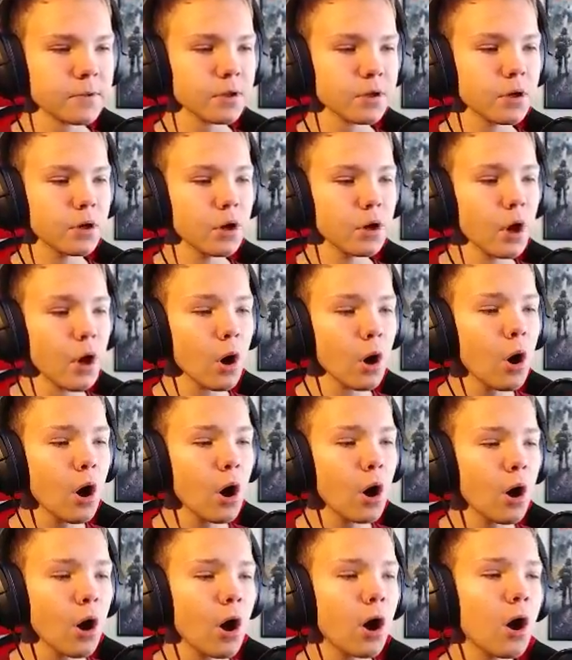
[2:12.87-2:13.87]

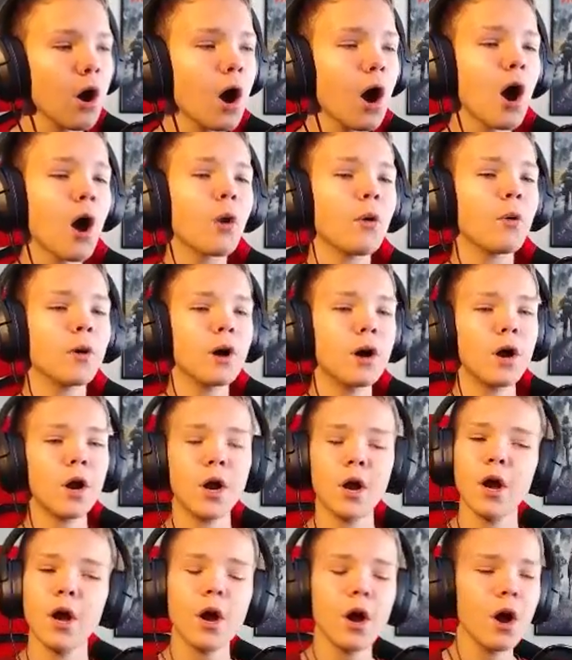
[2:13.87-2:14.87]
Oh,
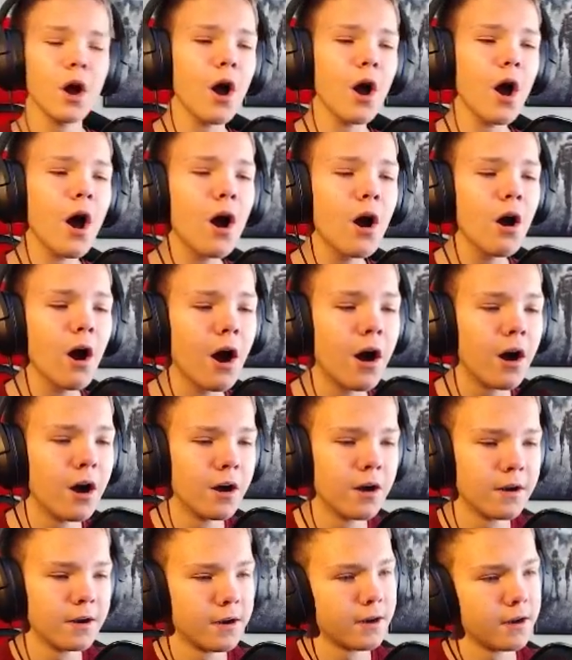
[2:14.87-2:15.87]
oh,
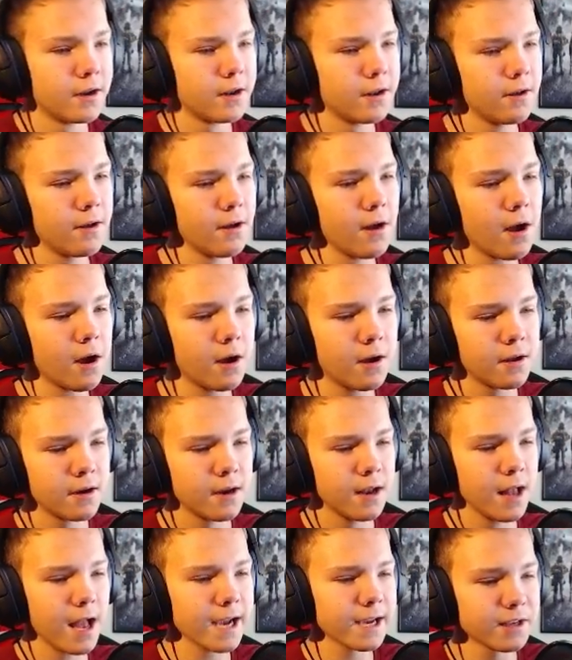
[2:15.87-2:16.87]
oh,
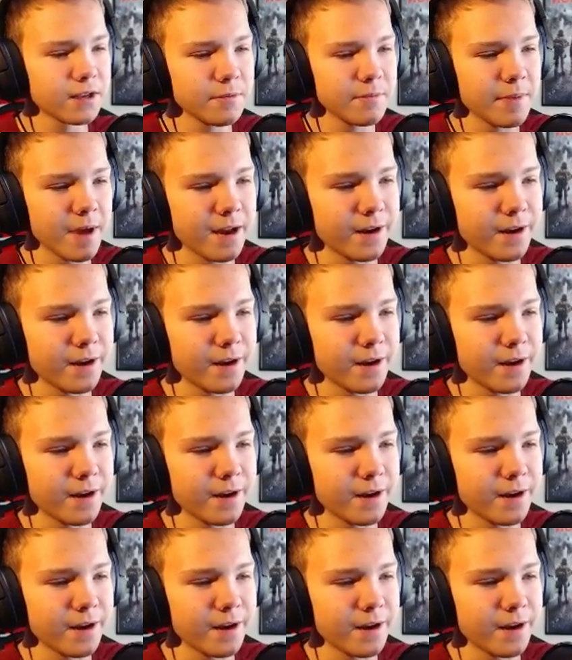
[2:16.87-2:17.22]
I can do better